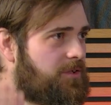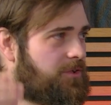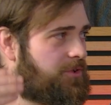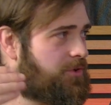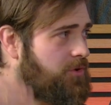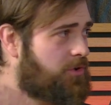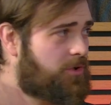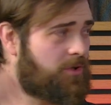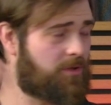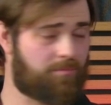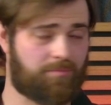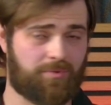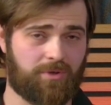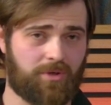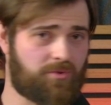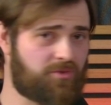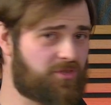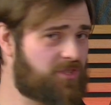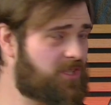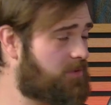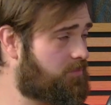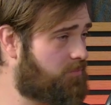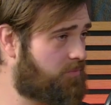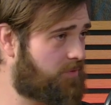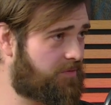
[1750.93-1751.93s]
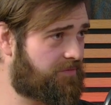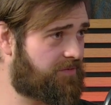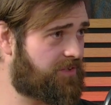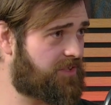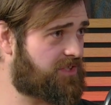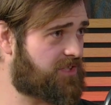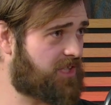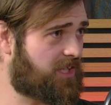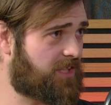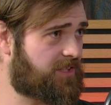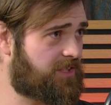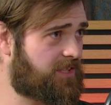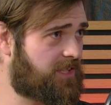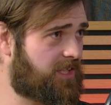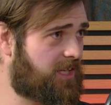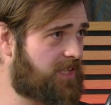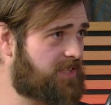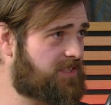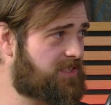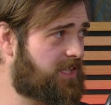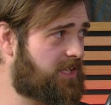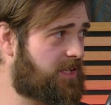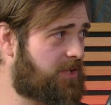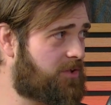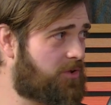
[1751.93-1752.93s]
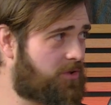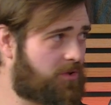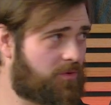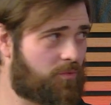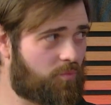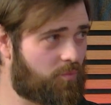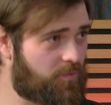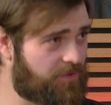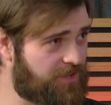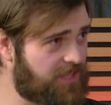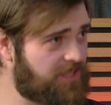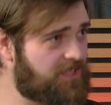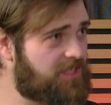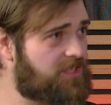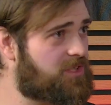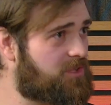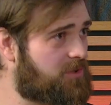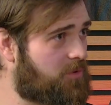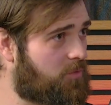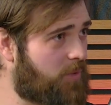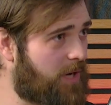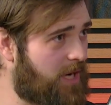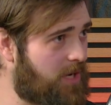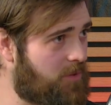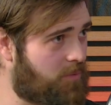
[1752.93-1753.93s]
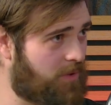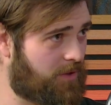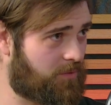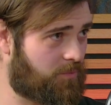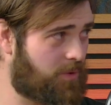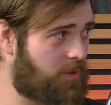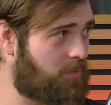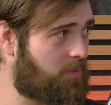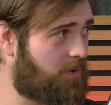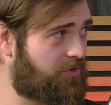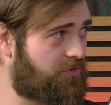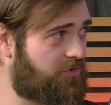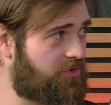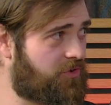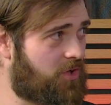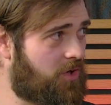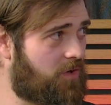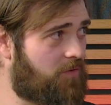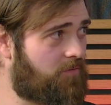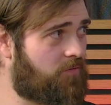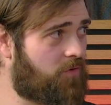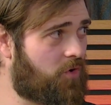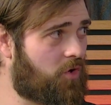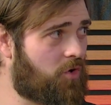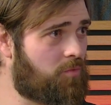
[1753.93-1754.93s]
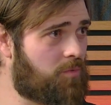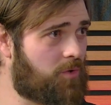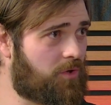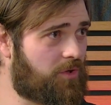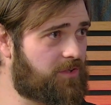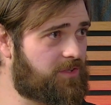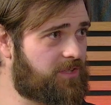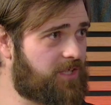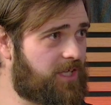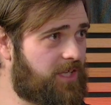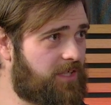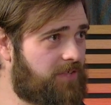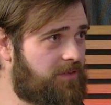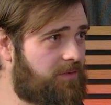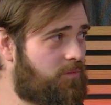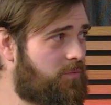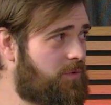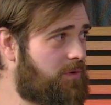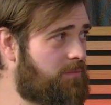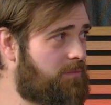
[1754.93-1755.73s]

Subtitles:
you could approach them with this idea and say, look, this is the way that we want to go forward, and